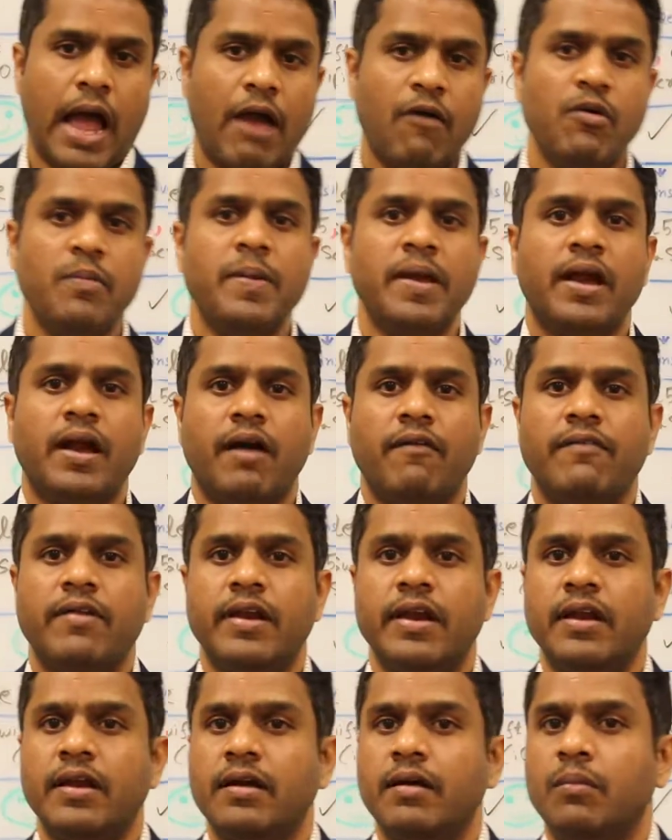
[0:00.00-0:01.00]
I would be
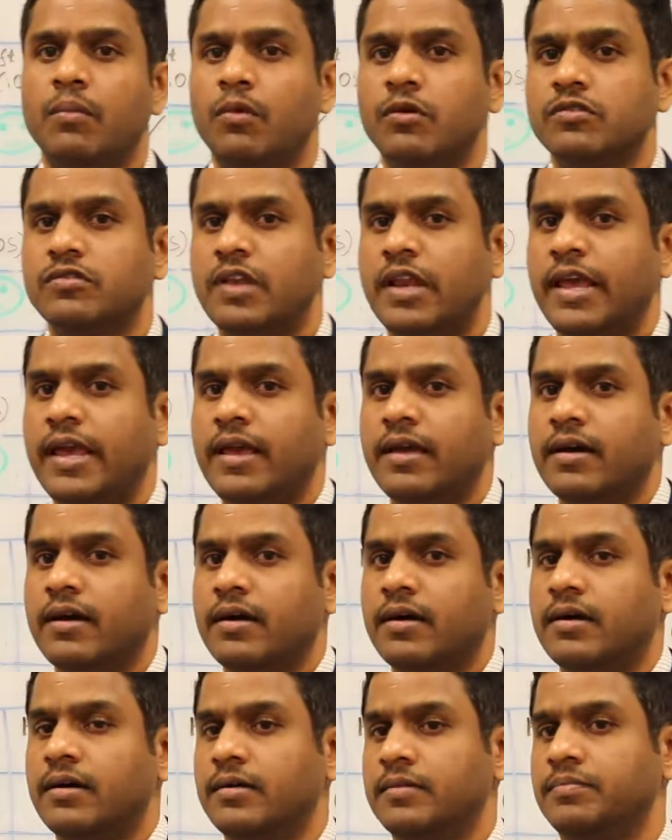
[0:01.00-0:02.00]
covering mostly
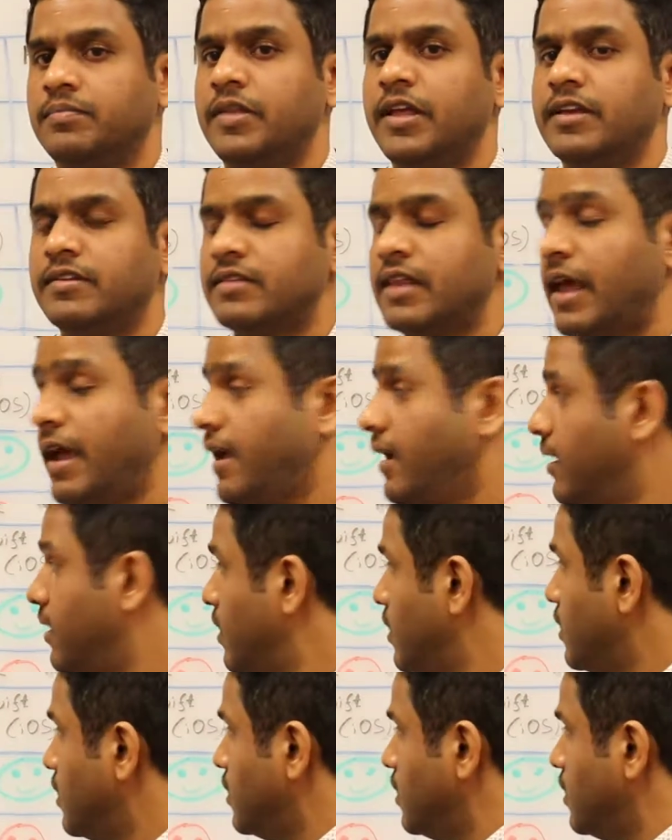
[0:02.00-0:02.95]
things like